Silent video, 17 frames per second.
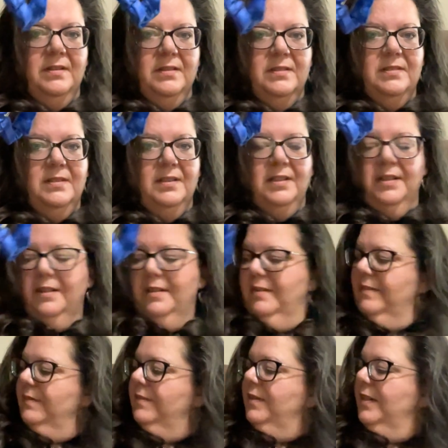See that?
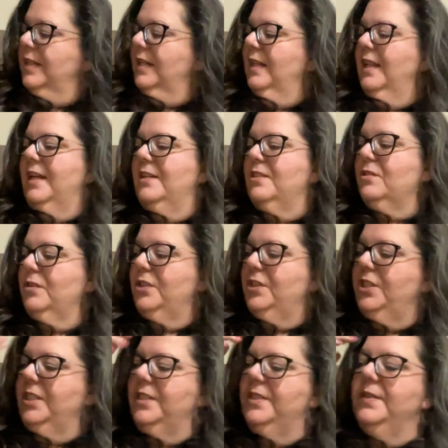A lot of
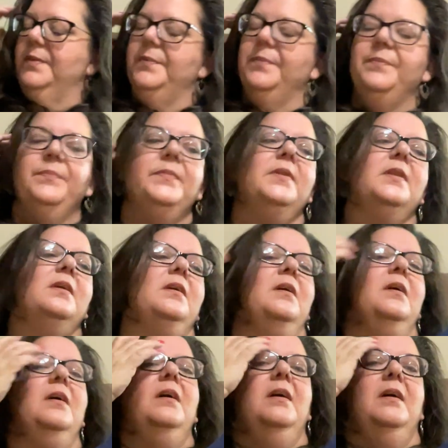scrunchies.
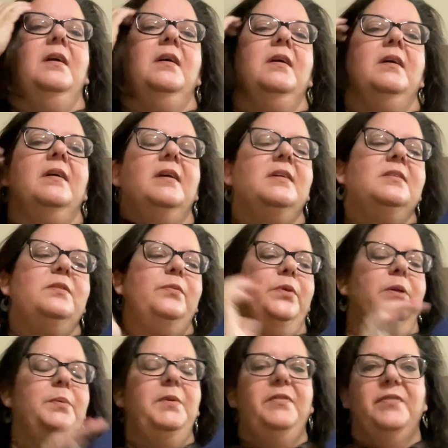I said, well,
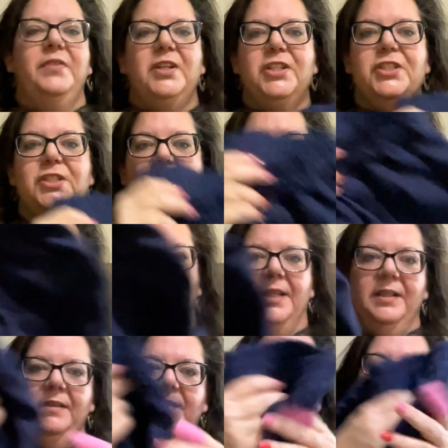let me finish something
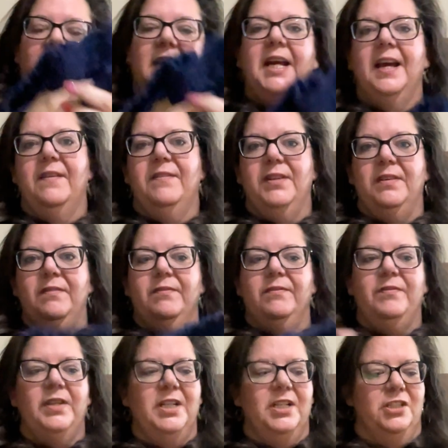that I haven't
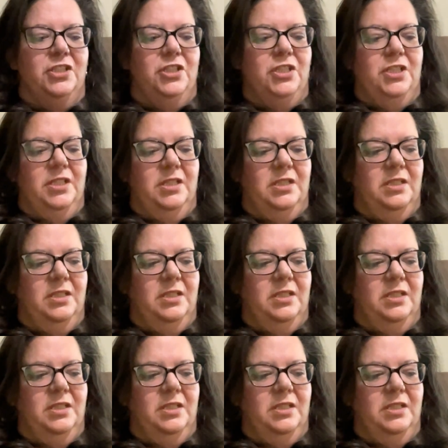finished.